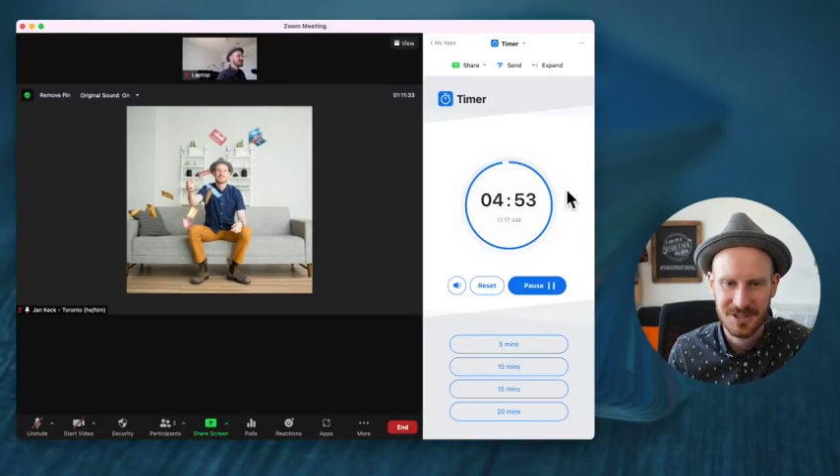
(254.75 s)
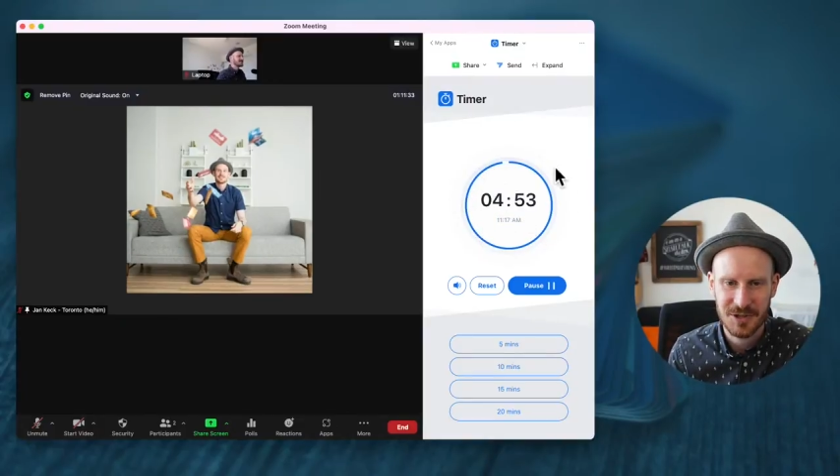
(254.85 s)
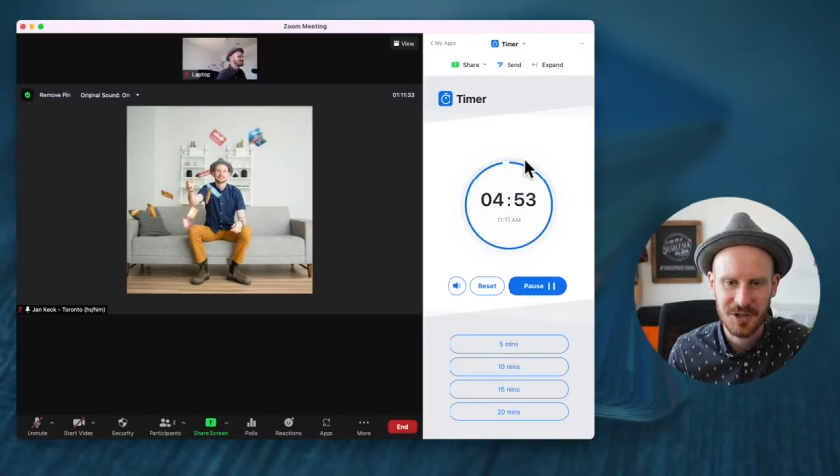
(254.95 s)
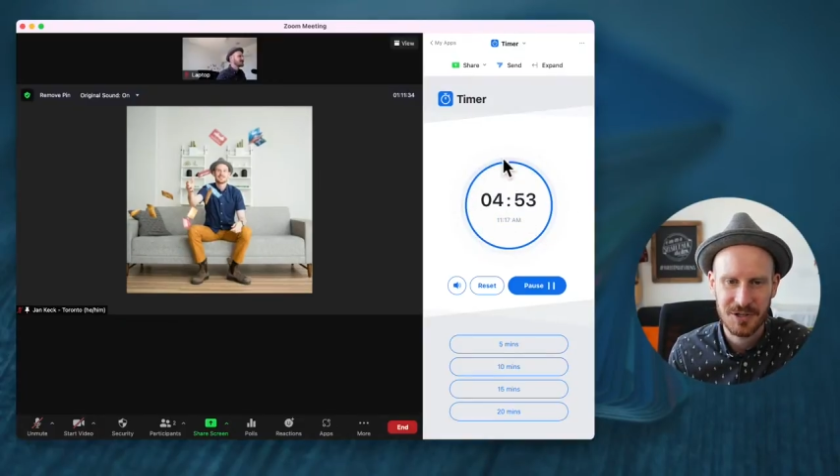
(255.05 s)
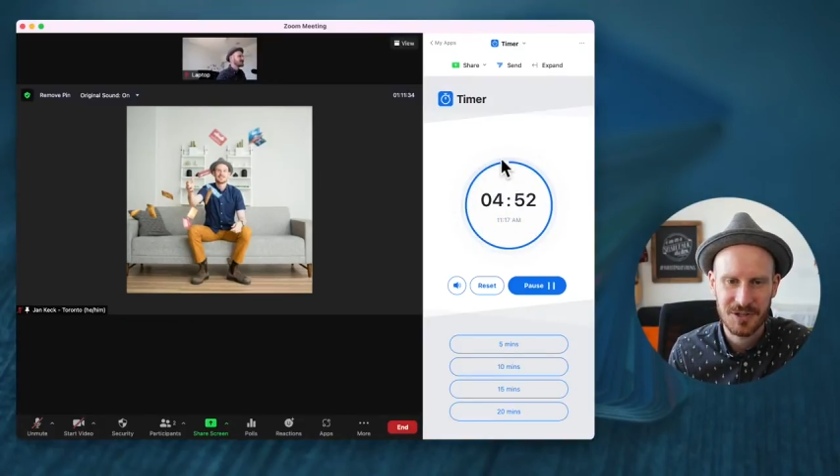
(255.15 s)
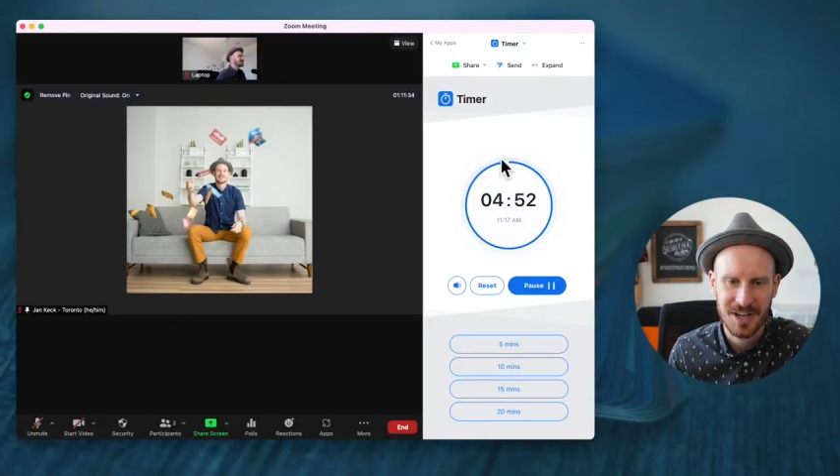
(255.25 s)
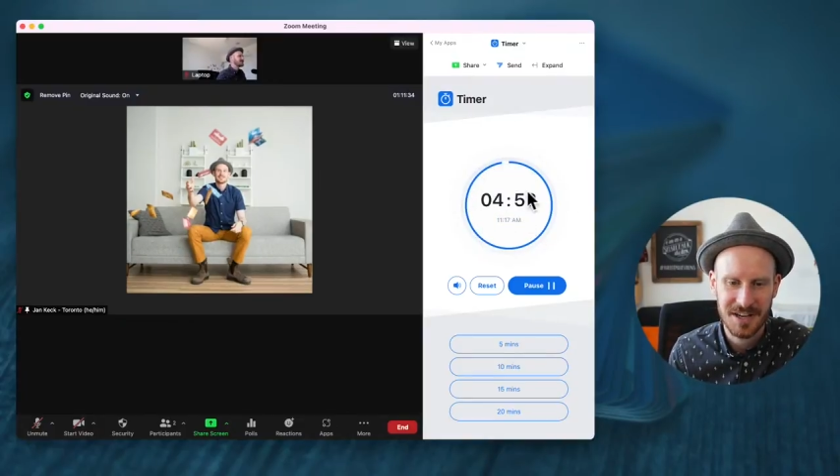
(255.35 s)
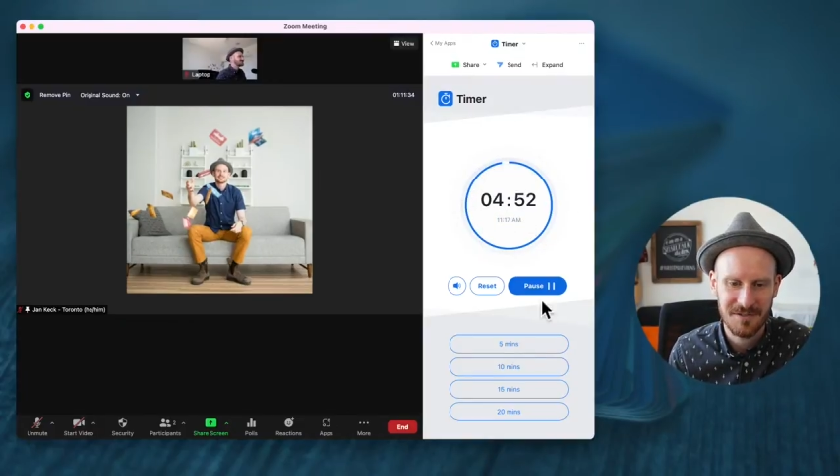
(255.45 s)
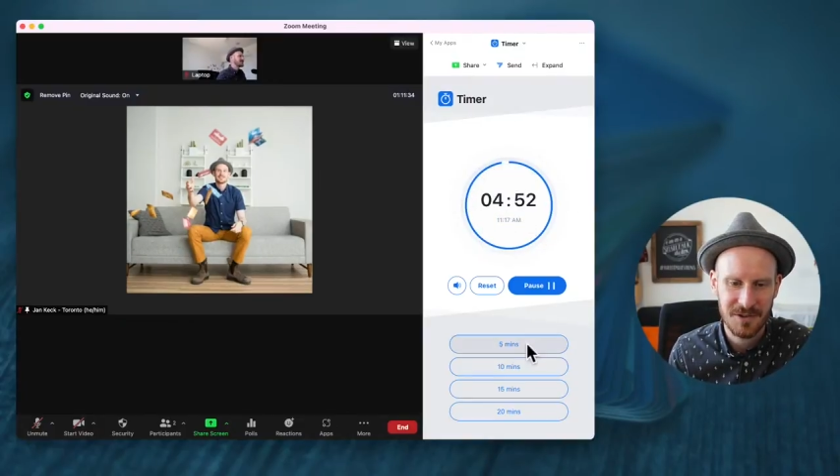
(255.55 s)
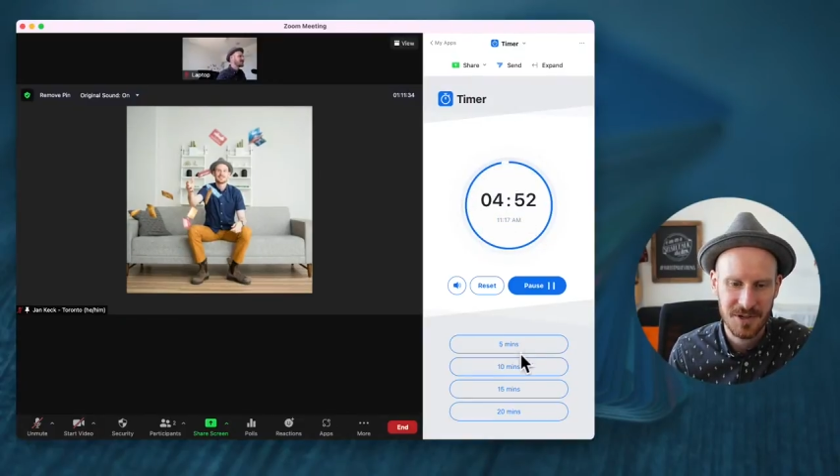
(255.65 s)
circle
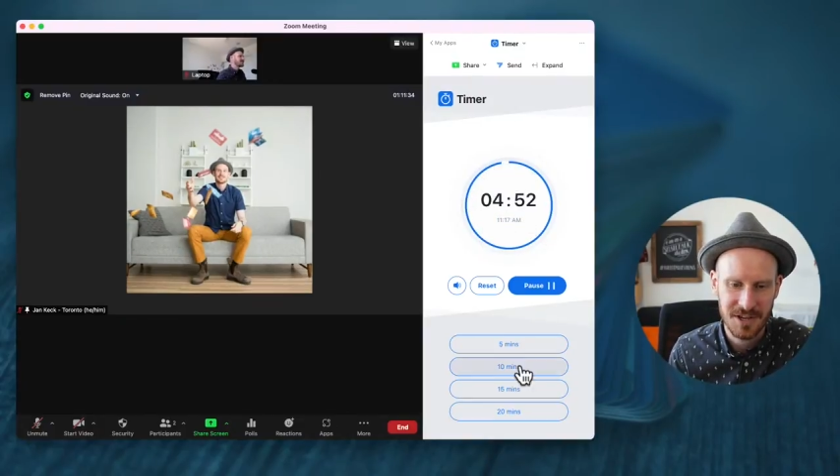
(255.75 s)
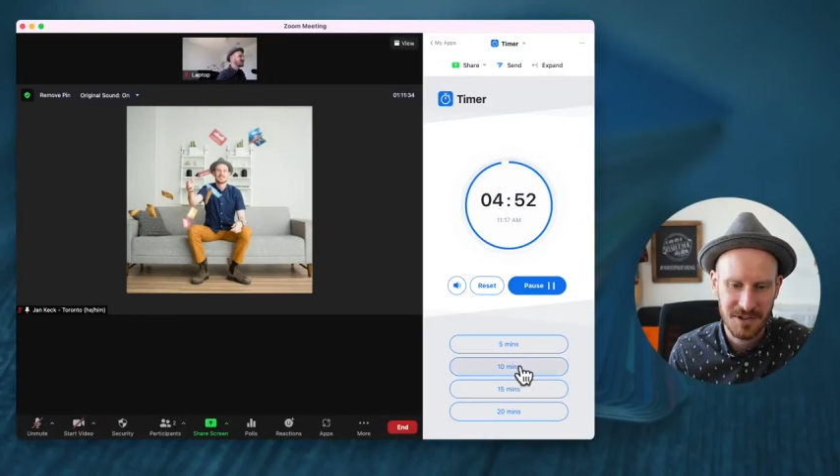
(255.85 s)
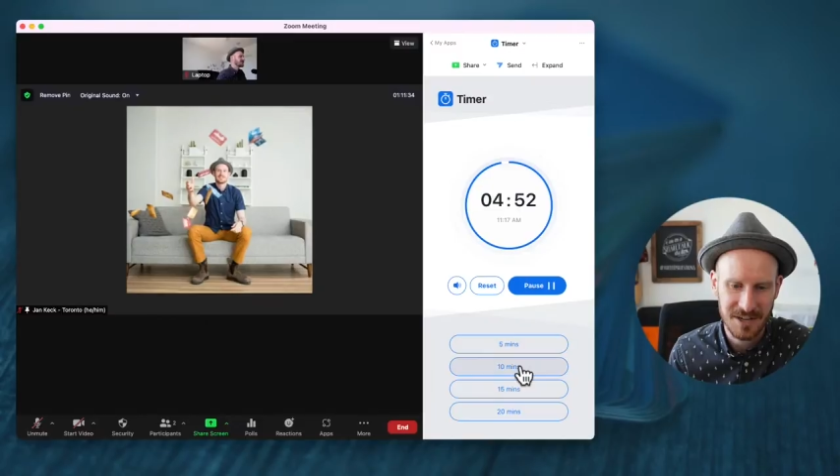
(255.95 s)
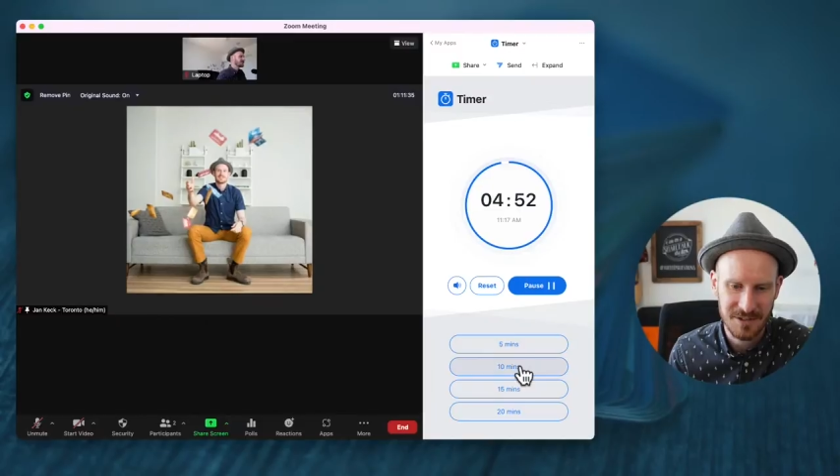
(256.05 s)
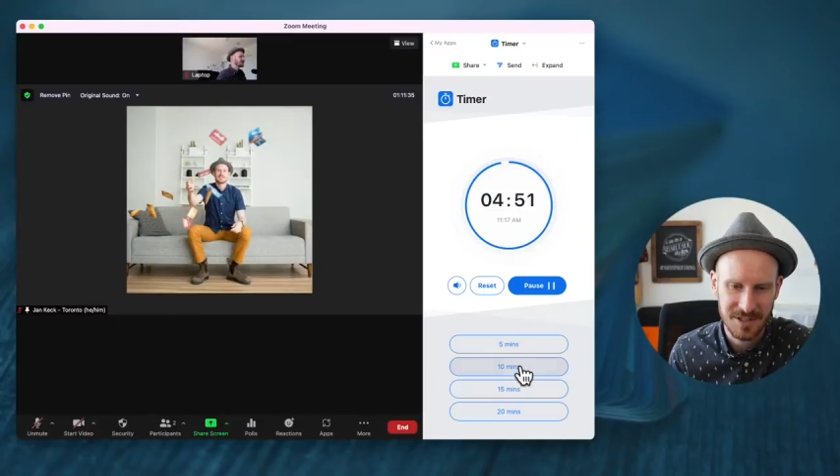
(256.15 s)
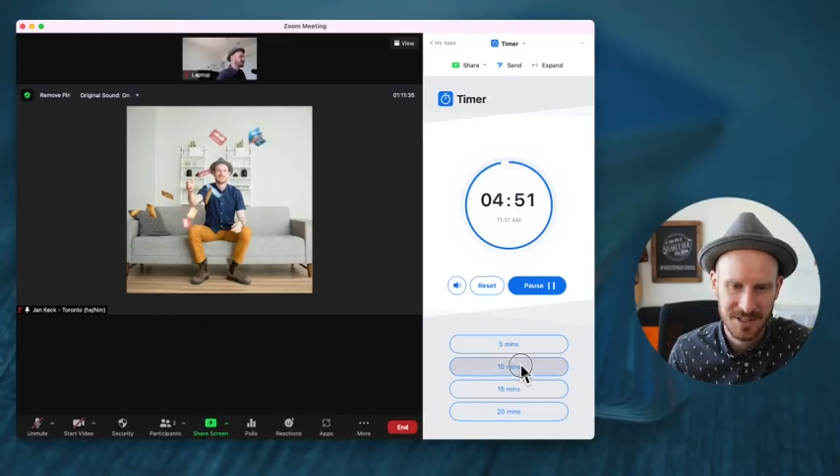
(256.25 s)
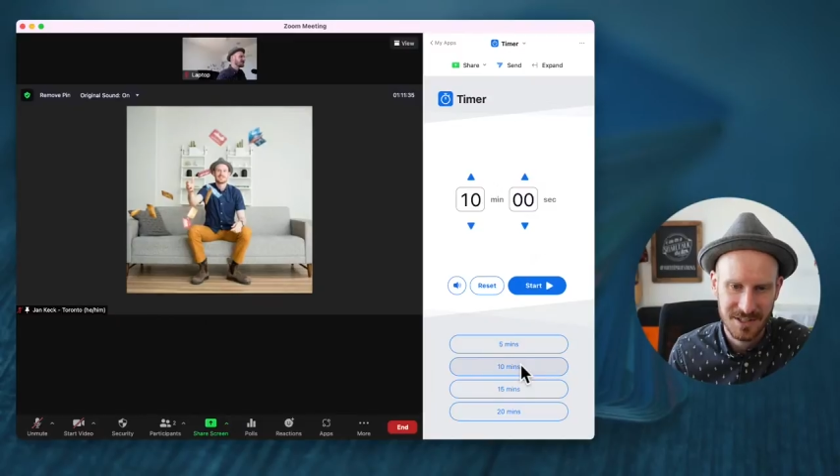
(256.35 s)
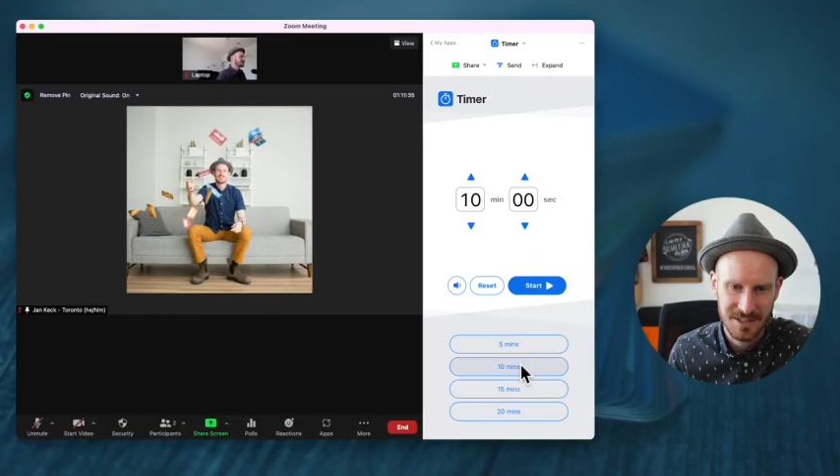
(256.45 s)
kind of going around.